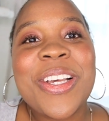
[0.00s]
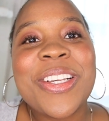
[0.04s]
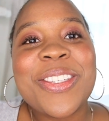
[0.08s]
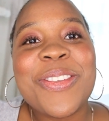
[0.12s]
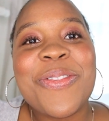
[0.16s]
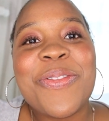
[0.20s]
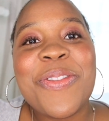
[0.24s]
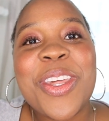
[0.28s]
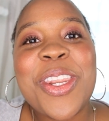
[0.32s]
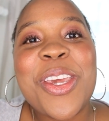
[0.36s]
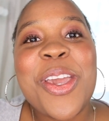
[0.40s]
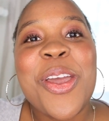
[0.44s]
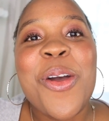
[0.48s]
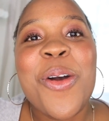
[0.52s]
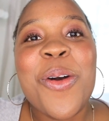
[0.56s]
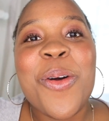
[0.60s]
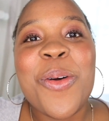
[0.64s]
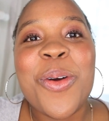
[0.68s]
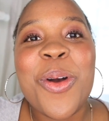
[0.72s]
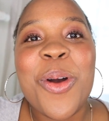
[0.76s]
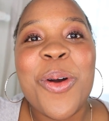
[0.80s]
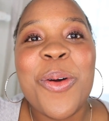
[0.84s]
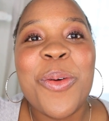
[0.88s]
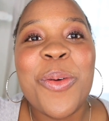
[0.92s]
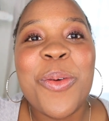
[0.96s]
This video
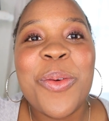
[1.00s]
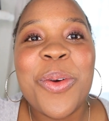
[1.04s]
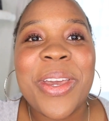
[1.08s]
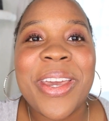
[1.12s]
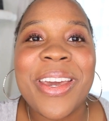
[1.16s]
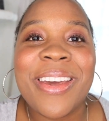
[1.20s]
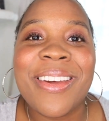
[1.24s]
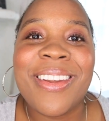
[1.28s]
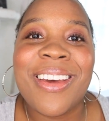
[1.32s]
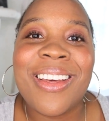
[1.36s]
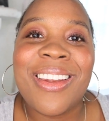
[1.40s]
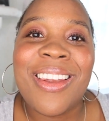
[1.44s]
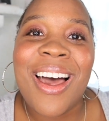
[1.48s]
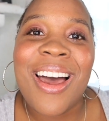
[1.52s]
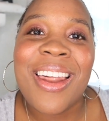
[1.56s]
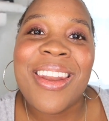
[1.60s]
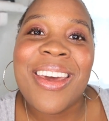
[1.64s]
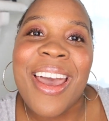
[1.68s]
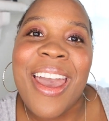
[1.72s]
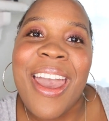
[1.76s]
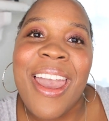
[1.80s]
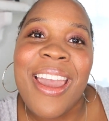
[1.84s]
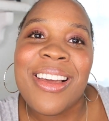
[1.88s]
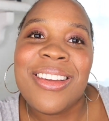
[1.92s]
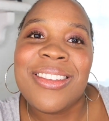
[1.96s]
gon' get a lot
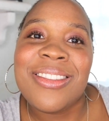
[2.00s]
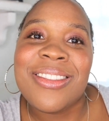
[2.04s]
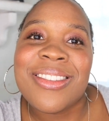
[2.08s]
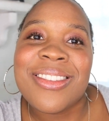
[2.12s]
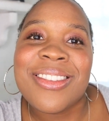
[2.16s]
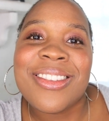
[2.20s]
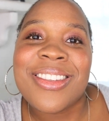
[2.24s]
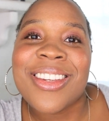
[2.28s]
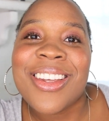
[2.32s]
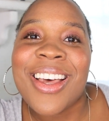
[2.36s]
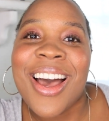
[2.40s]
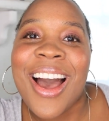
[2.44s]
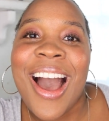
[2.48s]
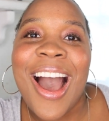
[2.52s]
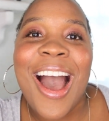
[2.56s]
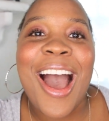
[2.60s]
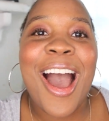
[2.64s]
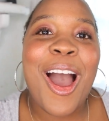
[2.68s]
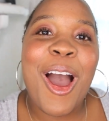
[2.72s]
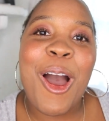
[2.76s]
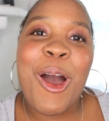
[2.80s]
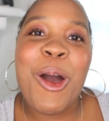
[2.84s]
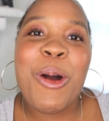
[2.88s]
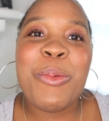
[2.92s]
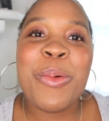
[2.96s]
of hate.
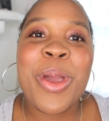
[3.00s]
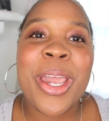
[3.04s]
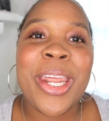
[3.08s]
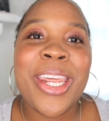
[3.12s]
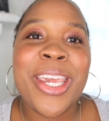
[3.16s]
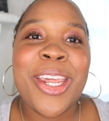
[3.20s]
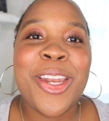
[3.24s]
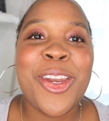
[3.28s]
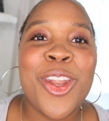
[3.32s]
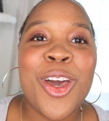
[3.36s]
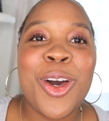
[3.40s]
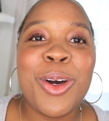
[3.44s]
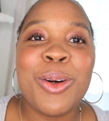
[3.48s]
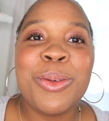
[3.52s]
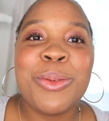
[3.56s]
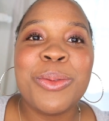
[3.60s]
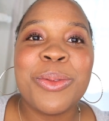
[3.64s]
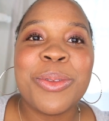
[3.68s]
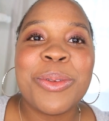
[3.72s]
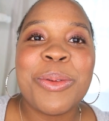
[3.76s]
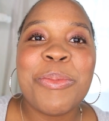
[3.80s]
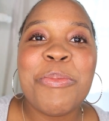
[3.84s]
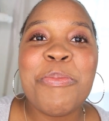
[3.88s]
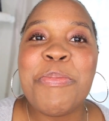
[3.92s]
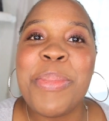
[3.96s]
I already know,
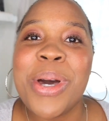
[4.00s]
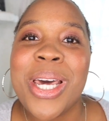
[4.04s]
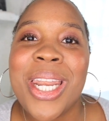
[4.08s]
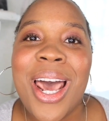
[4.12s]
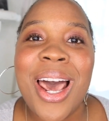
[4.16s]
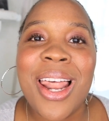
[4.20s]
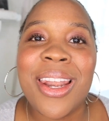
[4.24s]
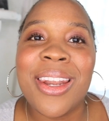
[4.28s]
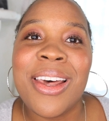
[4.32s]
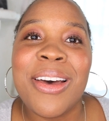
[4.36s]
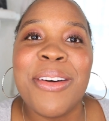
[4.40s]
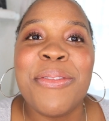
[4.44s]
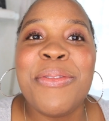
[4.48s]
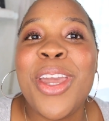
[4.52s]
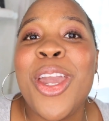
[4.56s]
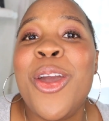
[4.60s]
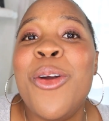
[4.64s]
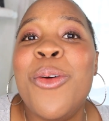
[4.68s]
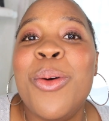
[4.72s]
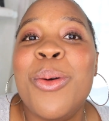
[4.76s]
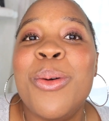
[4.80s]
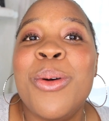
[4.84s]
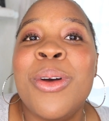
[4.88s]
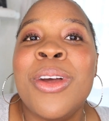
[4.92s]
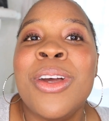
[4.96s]
but I love
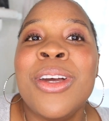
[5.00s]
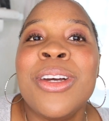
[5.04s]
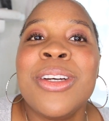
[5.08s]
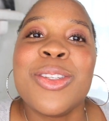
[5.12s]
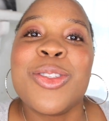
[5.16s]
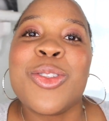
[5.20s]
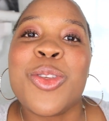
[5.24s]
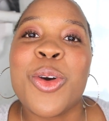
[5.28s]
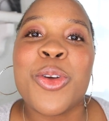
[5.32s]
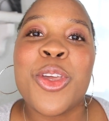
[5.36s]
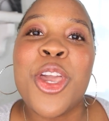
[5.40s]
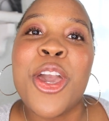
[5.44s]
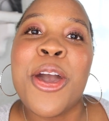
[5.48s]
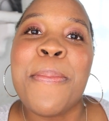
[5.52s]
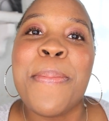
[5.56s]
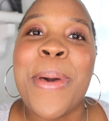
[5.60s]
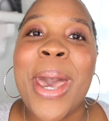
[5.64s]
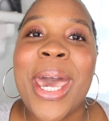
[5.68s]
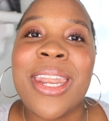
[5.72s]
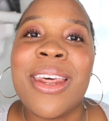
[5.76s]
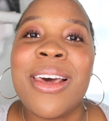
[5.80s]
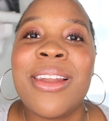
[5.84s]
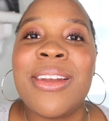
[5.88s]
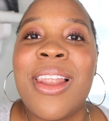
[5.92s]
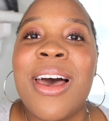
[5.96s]
you, so you
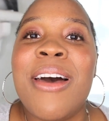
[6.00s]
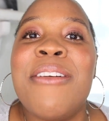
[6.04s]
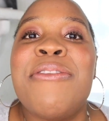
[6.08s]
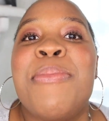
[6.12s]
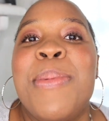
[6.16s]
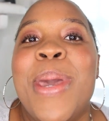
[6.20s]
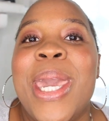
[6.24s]
better love